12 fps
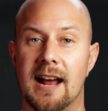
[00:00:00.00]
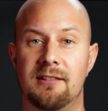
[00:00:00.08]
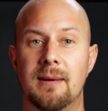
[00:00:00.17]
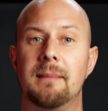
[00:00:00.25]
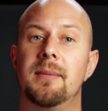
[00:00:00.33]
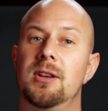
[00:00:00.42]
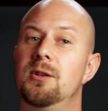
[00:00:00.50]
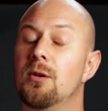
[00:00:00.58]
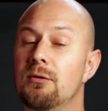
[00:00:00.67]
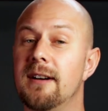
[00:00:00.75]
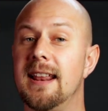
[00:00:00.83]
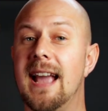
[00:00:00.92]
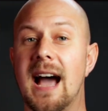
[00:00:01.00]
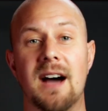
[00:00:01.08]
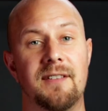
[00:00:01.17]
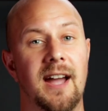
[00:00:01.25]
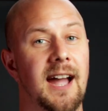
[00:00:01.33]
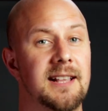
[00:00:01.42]
And remember, you already
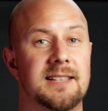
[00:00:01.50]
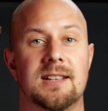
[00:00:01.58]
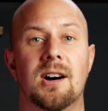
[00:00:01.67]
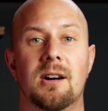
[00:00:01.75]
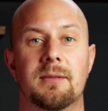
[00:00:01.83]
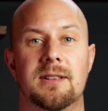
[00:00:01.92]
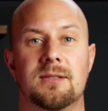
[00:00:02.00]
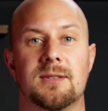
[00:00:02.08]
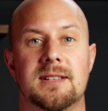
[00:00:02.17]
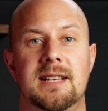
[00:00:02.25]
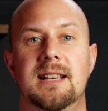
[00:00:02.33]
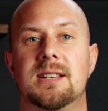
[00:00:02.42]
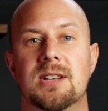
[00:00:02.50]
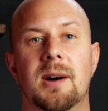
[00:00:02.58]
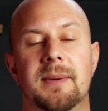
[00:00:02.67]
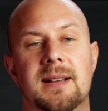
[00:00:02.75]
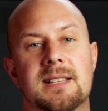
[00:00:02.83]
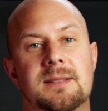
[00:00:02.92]
have a head start with your C
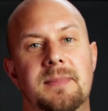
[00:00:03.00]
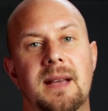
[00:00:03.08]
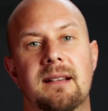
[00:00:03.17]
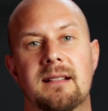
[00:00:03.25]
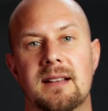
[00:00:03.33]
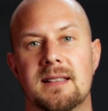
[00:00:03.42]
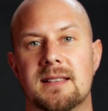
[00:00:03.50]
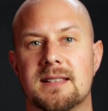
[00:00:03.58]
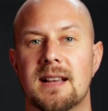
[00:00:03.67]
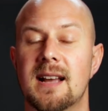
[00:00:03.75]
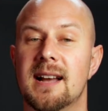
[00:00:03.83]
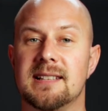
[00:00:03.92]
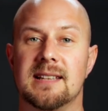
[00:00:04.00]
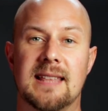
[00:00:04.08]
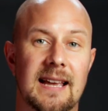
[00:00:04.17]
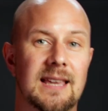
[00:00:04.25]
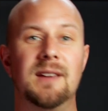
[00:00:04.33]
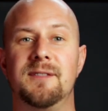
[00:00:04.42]
Sharp experience. So
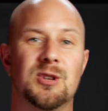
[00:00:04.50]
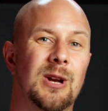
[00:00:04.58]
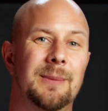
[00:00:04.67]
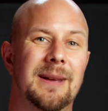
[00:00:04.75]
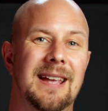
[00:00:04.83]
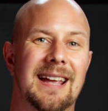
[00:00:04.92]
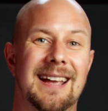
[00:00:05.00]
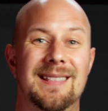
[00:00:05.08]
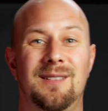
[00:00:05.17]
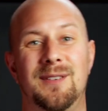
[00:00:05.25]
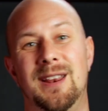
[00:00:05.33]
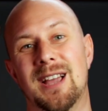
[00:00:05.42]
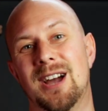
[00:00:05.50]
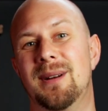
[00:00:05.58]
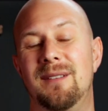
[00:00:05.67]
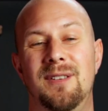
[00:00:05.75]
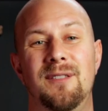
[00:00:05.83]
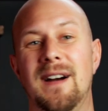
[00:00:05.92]
thank you for joining me in this video.
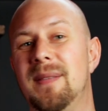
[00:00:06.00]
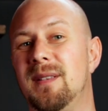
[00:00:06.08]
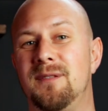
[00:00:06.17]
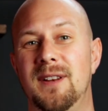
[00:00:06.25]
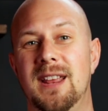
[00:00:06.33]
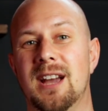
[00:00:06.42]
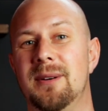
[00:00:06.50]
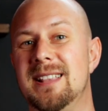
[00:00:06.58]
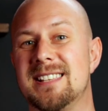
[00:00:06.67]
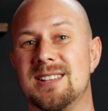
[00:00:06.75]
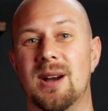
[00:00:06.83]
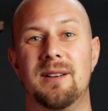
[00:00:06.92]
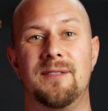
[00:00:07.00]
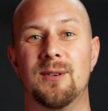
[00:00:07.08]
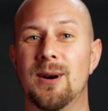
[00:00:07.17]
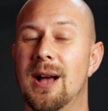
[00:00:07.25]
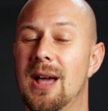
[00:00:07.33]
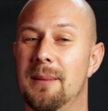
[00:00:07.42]
If you found this video
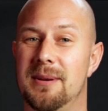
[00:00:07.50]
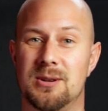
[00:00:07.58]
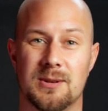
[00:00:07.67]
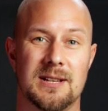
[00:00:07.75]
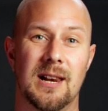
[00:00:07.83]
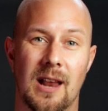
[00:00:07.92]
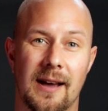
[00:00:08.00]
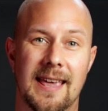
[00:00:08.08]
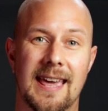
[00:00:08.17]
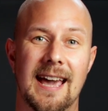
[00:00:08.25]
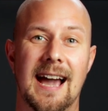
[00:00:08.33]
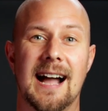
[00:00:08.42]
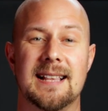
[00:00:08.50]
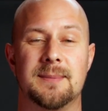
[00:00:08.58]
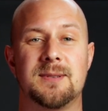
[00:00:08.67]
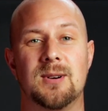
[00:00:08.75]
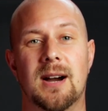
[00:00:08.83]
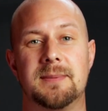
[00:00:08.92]
insightful, be sure to like it and
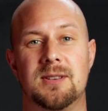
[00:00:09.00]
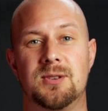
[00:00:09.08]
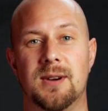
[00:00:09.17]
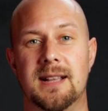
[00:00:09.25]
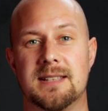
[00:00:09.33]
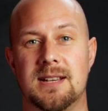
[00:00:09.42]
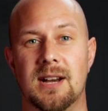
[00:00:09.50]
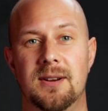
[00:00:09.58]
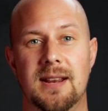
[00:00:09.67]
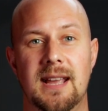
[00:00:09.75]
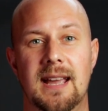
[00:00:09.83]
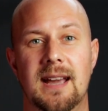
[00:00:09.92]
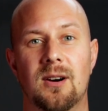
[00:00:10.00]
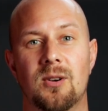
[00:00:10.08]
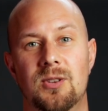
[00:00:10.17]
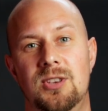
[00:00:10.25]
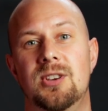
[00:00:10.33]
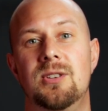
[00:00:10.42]
subscribe to Train to Code here
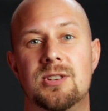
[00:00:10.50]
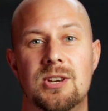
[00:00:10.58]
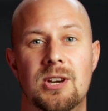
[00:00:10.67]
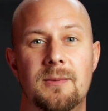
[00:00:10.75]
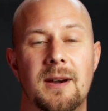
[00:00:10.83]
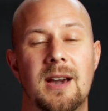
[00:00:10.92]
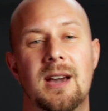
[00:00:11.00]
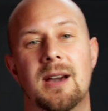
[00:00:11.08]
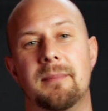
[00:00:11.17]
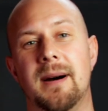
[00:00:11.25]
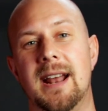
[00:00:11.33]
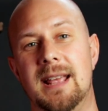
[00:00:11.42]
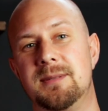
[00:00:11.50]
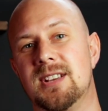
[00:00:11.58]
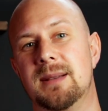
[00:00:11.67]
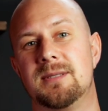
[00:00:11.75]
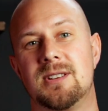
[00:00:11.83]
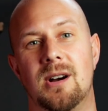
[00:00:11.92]
on YouTube. My name is
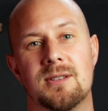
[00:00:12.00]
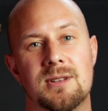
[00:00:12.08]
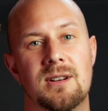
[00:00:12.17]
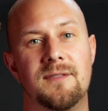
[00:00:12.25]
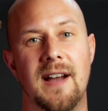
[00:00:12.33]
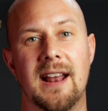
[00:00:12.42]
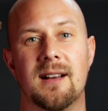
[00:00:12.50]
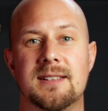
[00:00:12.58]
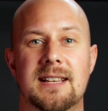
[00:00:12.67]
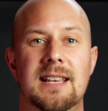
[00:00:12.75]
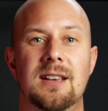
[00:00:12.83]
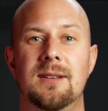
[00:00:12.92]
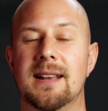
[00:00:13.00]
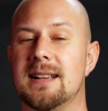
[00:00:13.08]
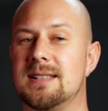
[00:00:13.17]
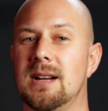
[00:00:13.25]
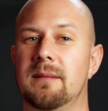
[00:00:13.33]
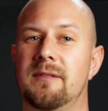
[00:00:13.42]
James Charlesworth, and i I'll see you
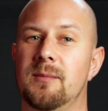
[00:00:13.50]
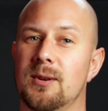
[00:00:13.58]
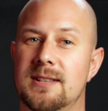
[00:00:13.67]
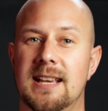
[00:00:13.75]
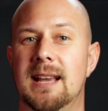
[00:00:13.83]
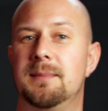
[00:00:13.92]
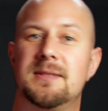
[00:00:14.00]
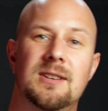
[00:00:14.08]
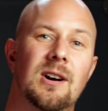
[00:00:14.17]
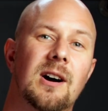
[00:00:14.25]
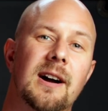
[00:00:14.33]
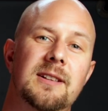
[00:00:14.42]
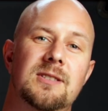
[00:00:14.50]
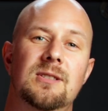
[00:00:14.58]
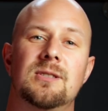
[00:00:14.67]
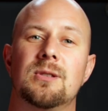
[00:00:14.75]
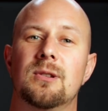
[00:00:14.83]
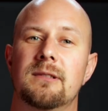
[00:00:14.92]
next time for more tips, guides,
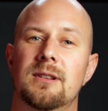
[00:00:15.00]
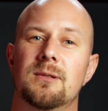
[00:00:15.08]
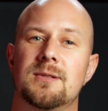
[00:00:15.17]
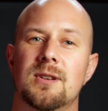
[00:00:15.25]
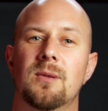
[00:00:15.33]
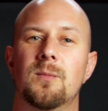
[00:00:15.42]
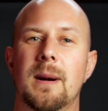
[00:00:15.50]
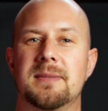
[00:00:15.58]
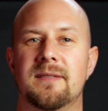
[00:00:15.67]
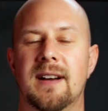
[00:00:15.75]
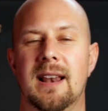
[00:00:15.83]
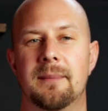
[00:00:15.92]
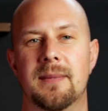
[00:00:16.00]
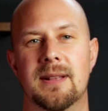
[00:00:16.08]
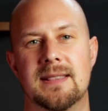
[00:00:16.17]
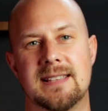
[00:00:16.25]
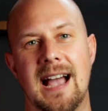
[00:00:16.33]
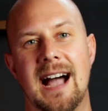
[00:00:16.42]
tutorials on web
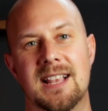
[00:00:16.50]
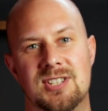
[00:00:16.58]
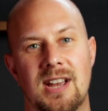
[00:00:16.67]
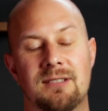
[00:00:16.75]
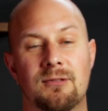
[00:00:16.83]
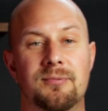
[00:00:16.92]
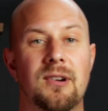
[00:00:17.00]
development and general